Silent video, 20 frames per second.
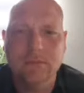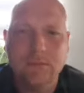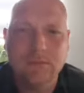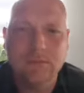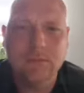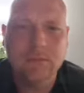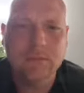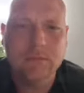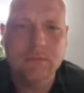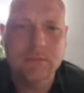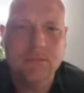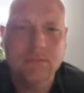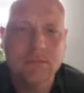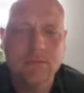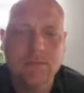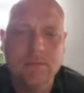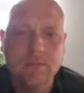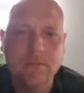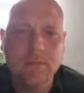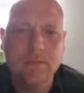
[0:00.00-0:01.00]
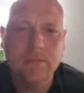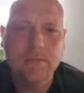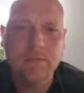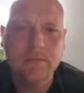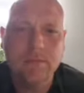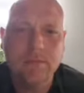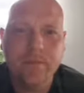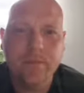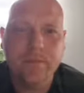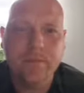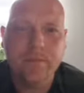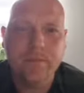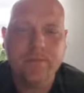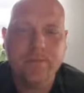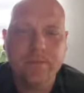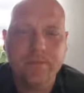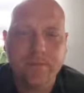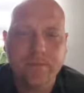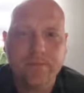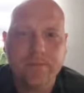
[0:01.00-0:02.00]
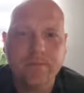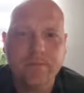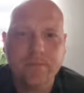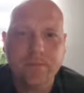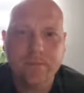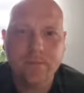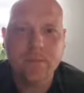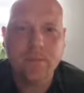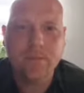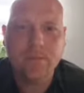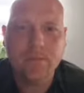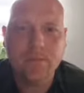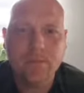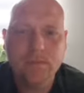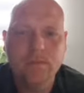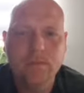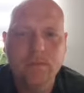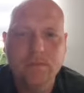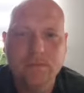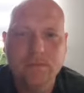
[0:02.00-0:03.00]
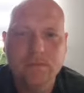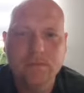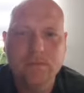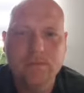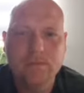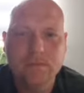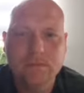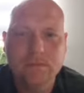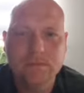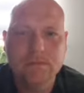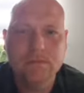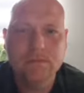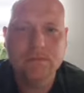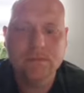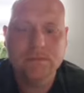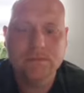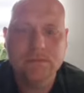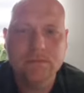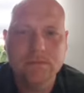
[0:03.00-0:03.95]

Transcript: This person isn't speaking.